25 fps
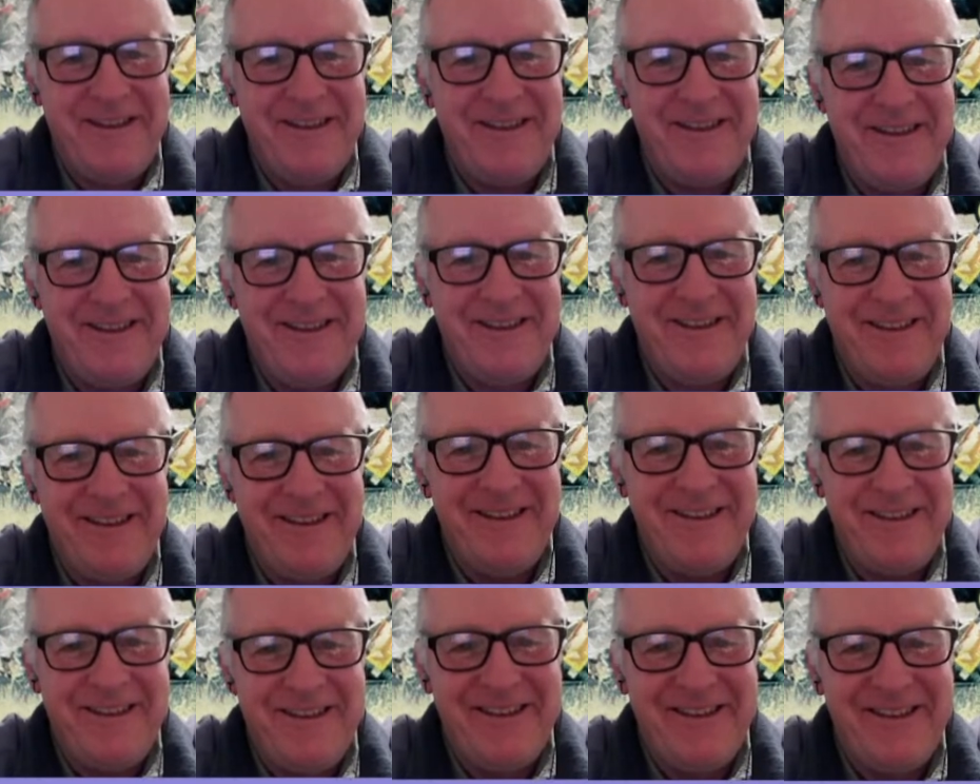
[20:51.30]

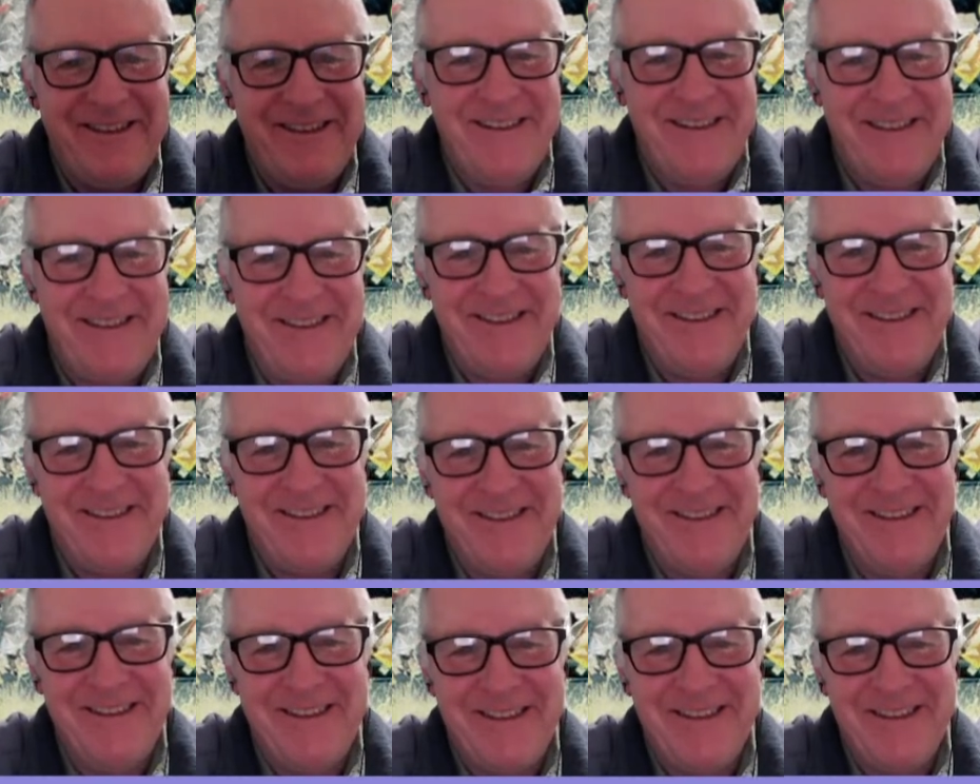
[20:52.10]

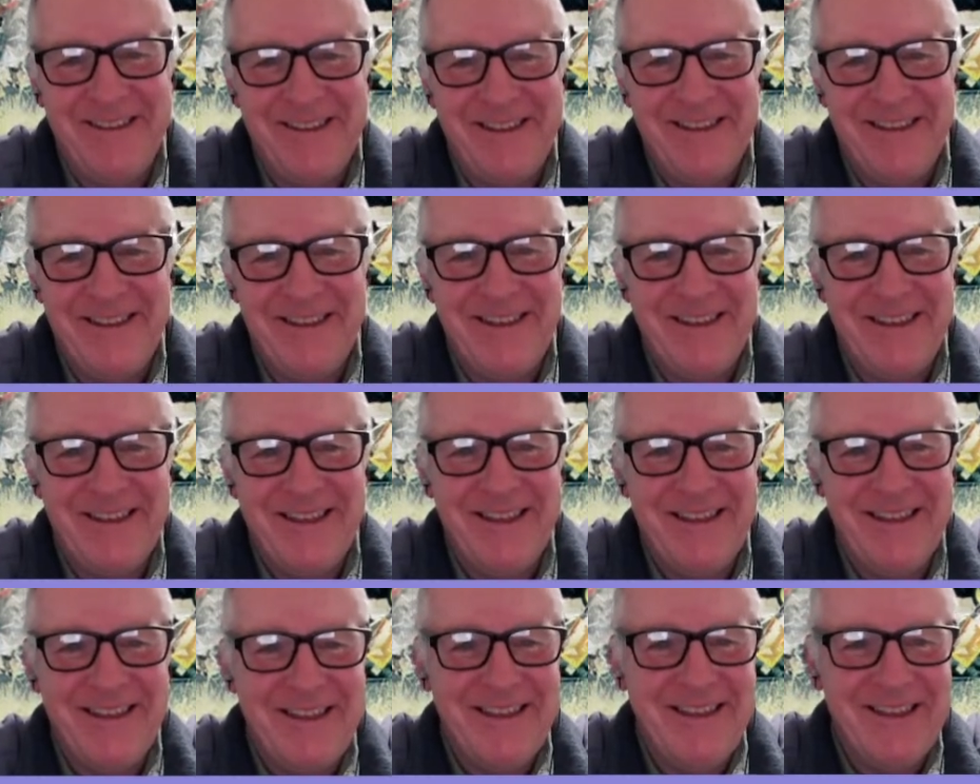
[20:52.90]

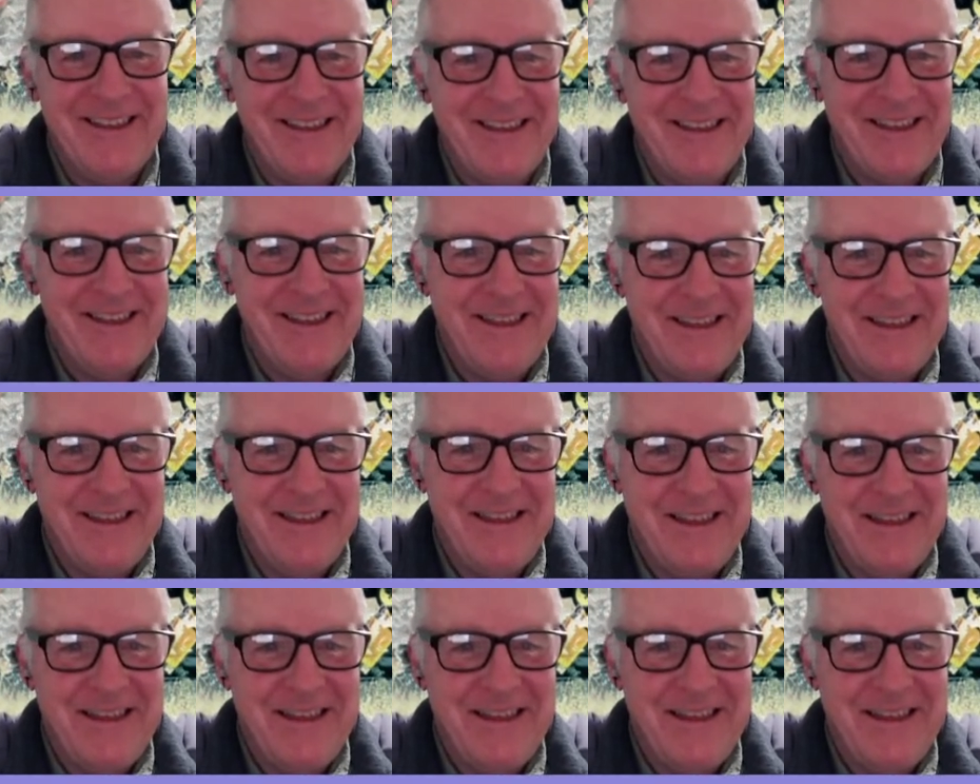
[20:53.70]
No words are spoken by the person on screen.